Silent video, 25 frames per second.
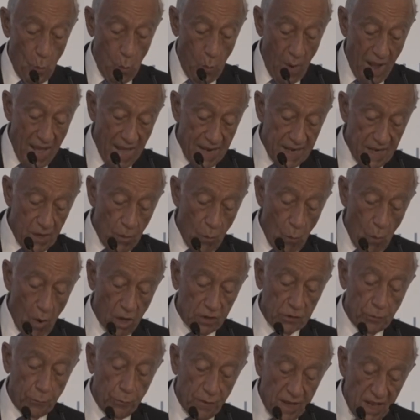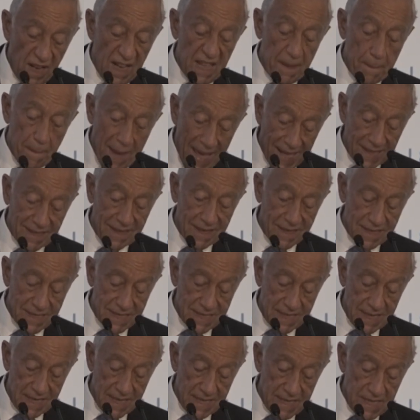when what really
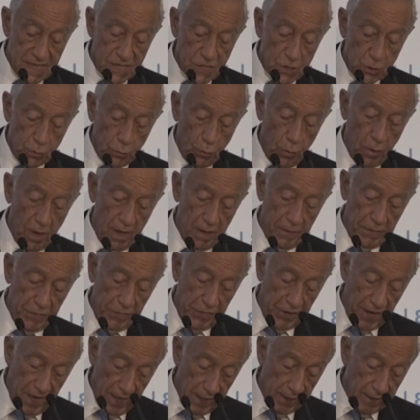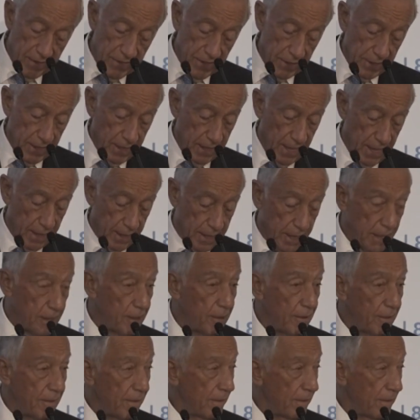matters is to strengthen it,